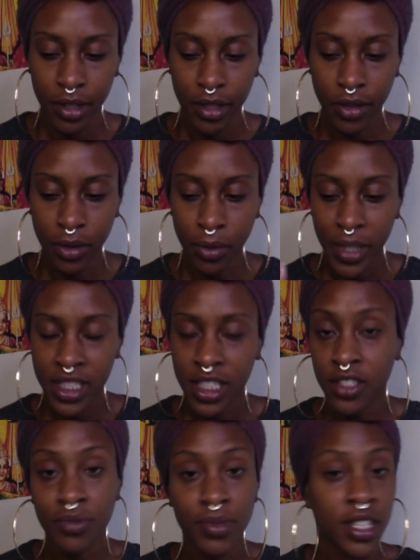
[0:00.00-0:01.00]
the ways that
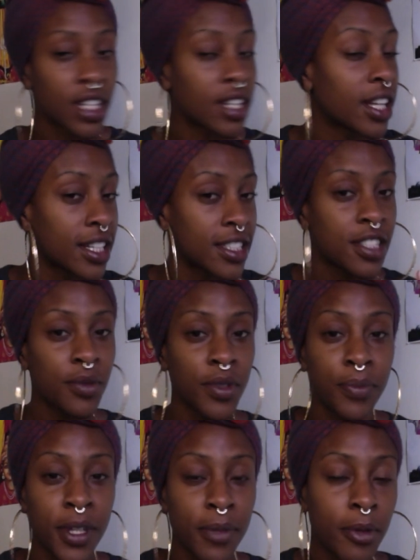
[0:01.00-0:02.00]
you've been connecting with
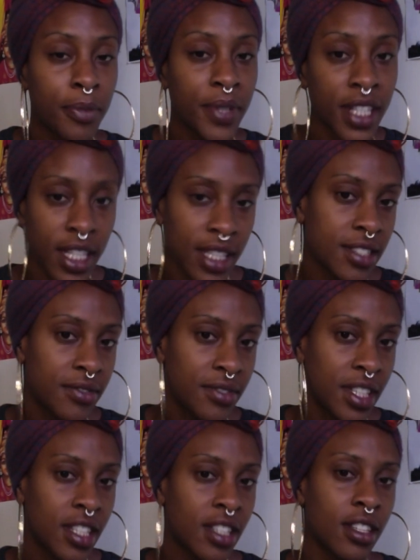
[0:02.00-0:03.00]
people because of
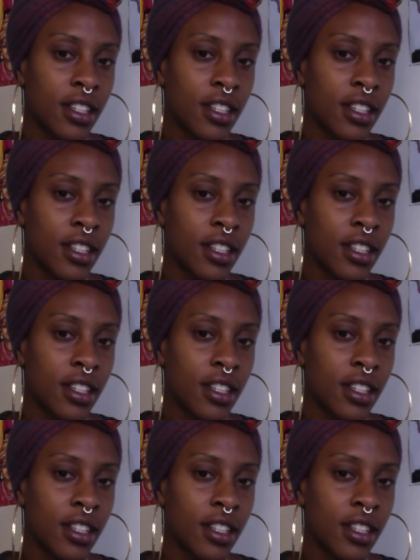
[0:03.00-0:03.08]
it,